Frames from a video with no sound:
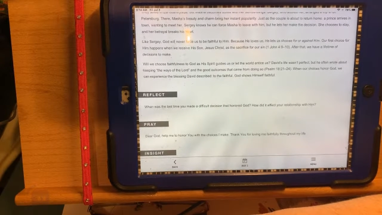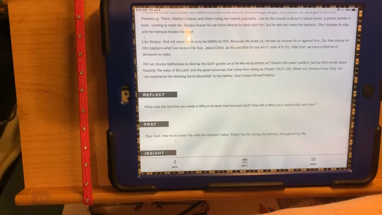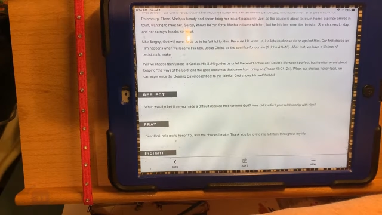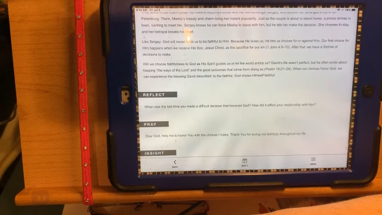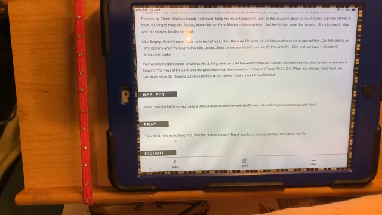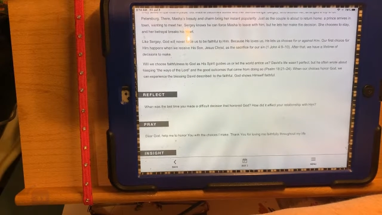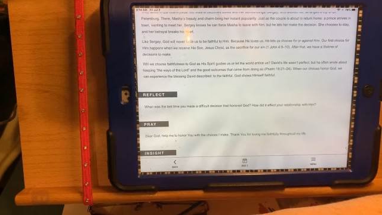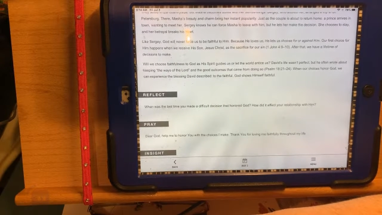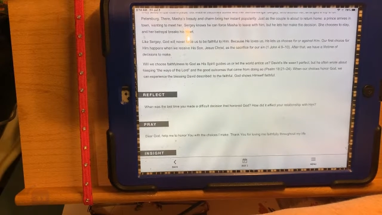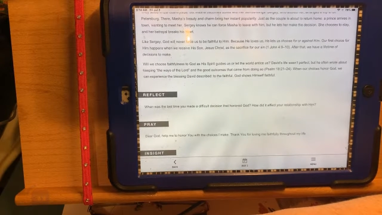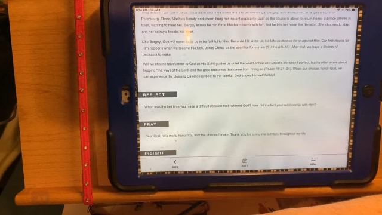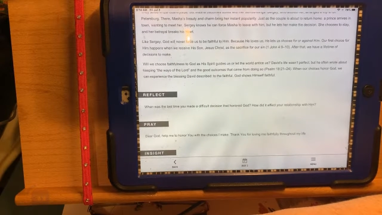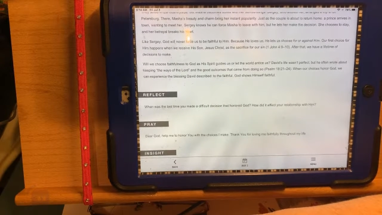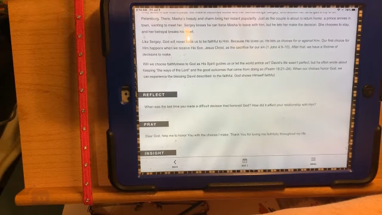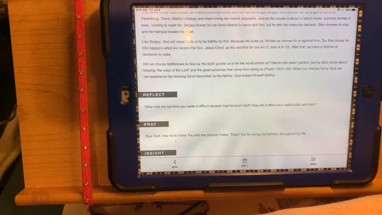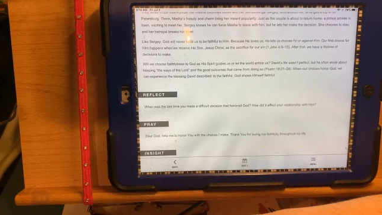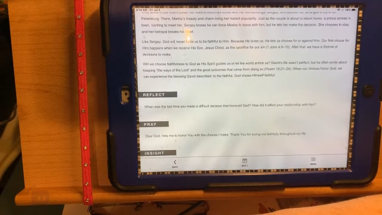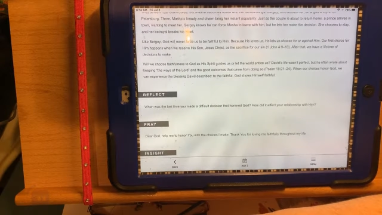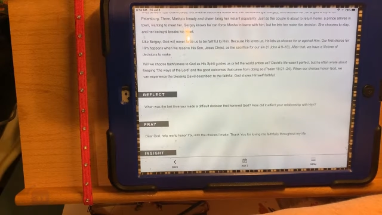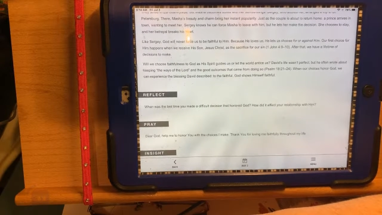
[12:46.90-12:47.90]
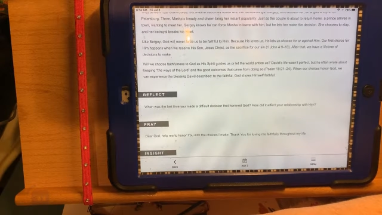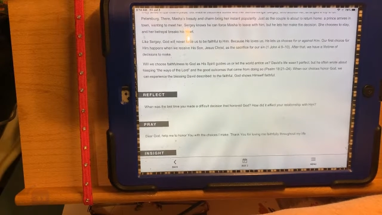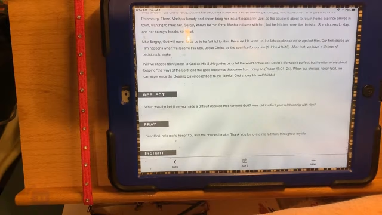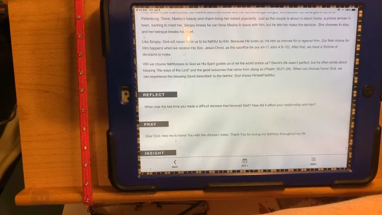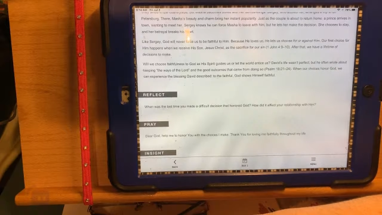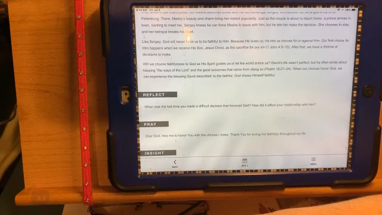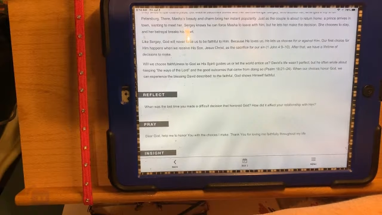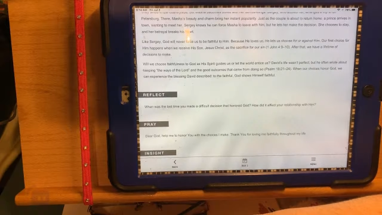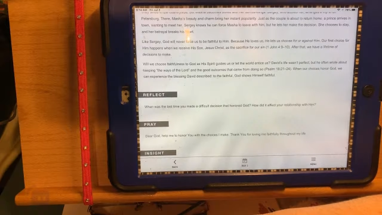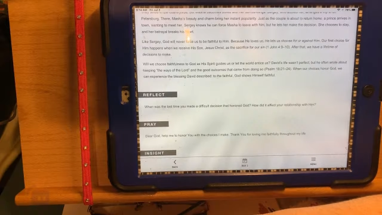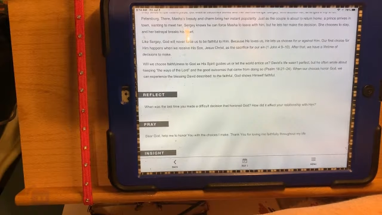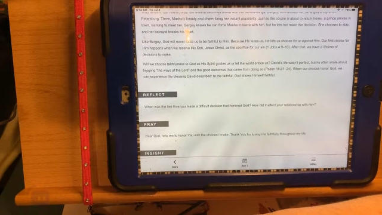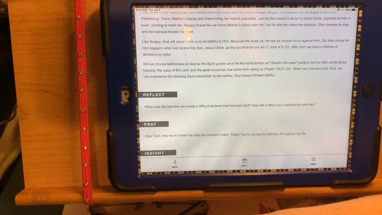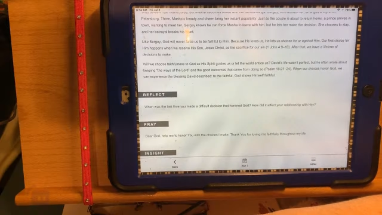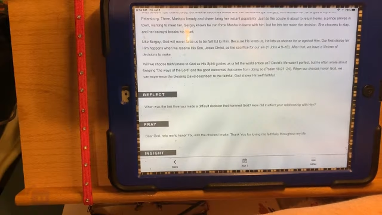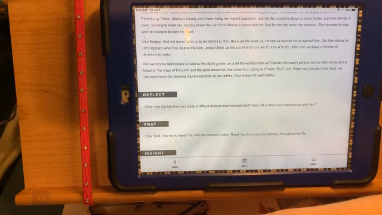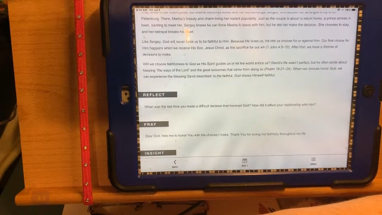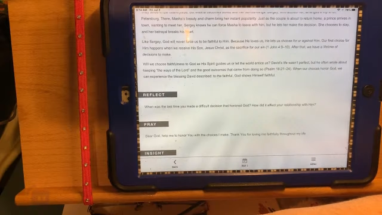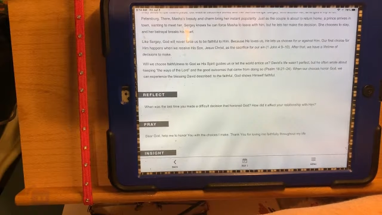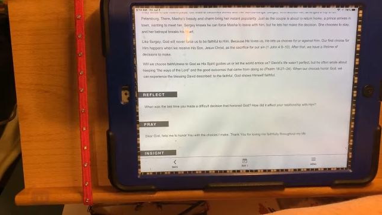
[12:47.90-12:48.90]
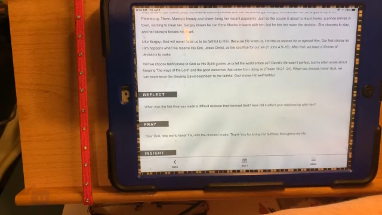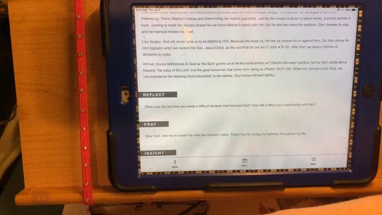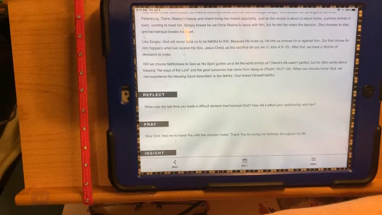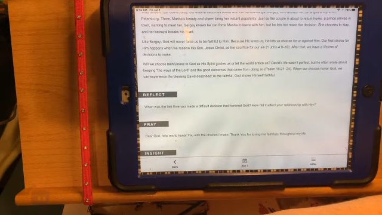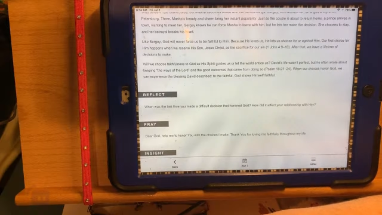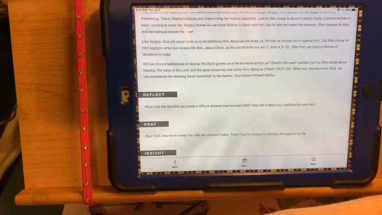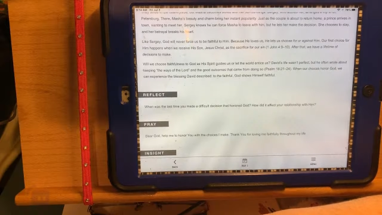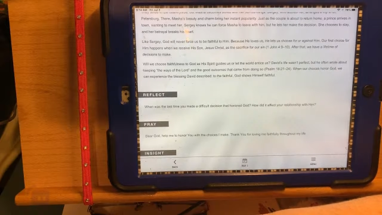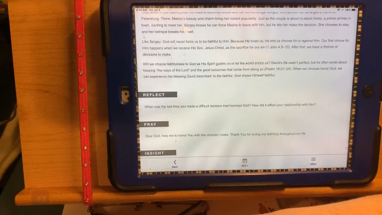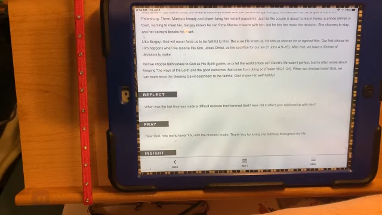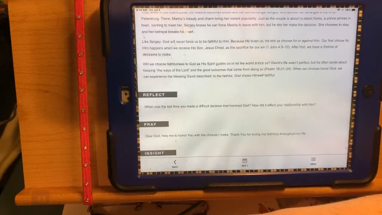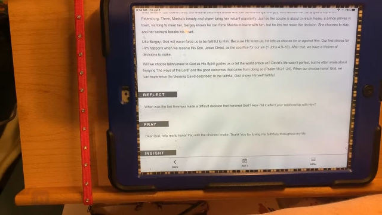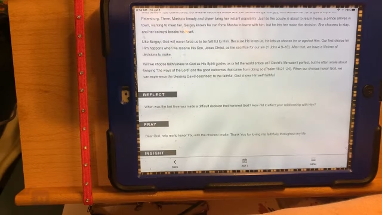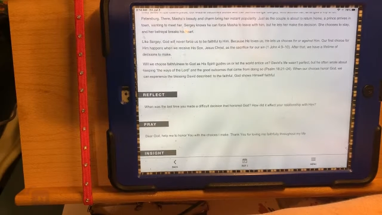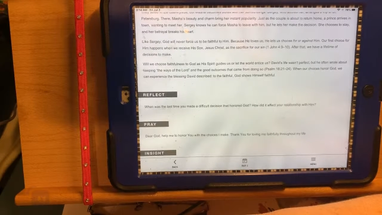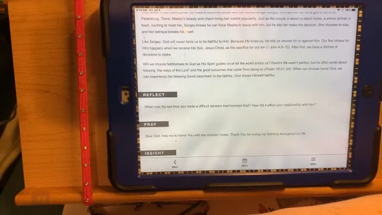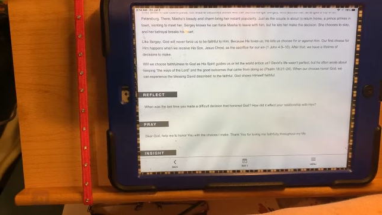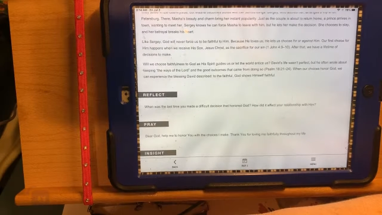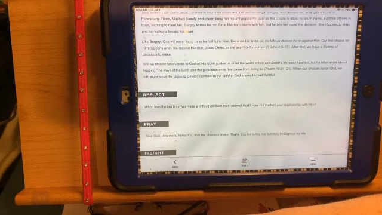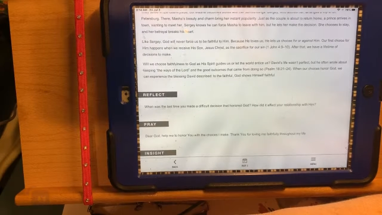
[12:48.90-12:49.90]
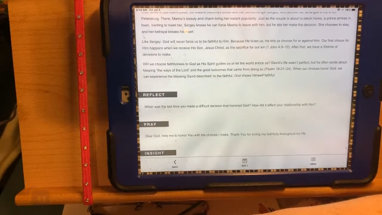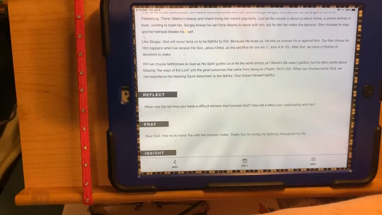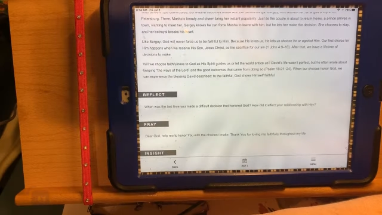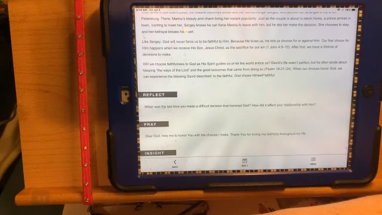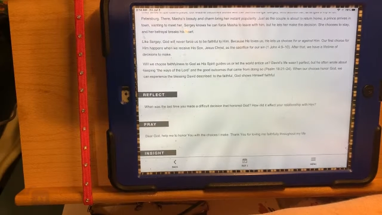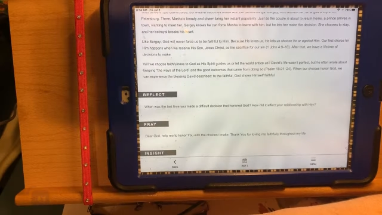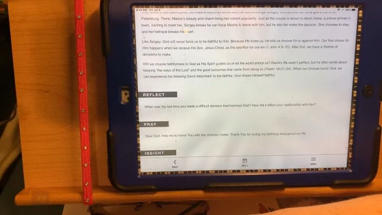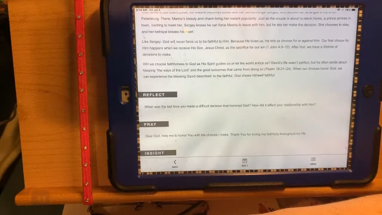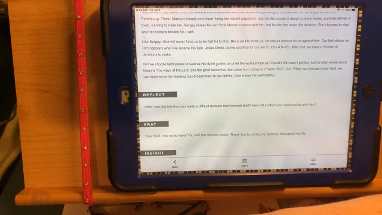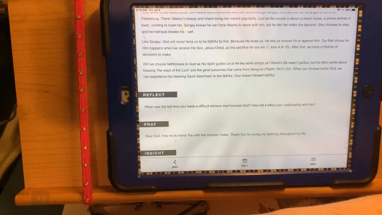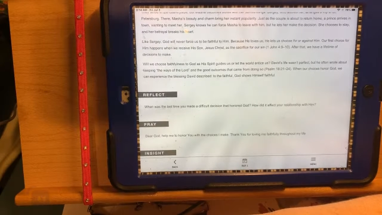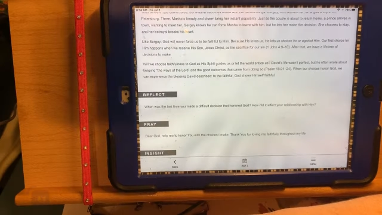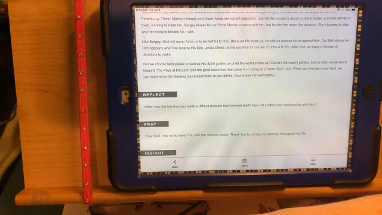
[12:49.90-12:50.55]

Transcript: [unreadable: no face in view]